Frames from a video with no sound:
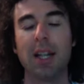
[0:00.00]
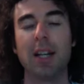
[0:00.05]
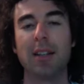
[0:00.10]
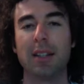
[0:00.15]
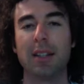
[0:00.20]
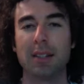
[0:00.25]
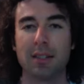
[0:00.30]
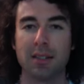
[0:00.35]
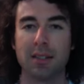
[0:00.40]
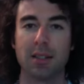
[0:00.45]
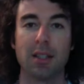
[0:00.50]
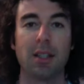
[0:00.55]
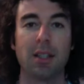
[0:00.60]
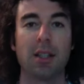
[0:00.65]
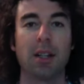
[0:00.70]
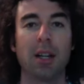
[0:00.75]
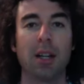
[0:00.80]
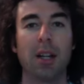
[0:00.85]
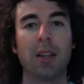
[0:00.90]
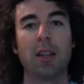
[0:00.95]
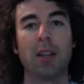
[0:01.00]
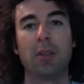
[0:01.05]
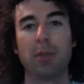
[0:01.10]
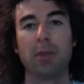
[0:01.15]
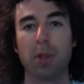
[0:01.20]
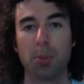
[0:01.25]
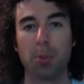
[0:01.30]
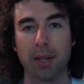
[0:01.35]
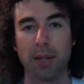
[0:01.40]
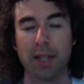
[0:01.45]
This is the
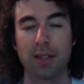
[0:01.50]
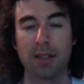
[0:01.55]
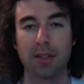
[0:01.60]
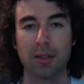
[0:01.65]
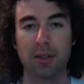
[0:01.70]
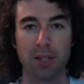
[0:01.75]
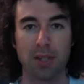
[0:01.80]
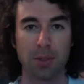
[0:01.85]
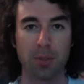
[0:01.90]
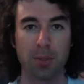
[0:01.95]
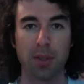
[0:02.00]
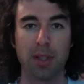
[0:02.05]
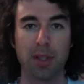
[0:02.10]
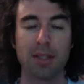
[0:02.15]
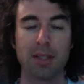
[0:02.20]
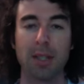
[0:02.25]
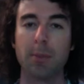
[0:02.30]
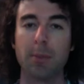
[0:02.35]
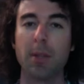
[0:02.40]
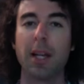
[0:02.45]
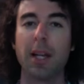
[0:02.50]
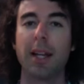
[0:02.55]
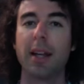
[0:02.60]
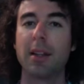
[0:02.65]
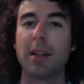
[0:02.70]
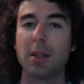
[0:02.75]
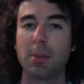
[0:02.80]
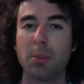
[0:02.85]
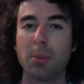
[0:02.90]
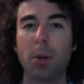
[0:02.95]
real practical experience I'm getting
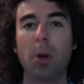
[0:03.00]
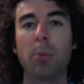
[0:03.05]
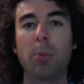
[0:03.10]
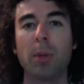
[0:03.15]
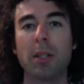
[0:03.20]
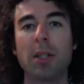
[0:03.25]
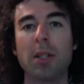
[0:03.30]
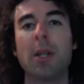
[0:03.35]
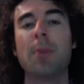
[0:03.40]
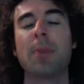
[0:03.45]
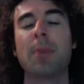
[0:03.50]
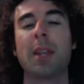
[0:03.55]
at the moment.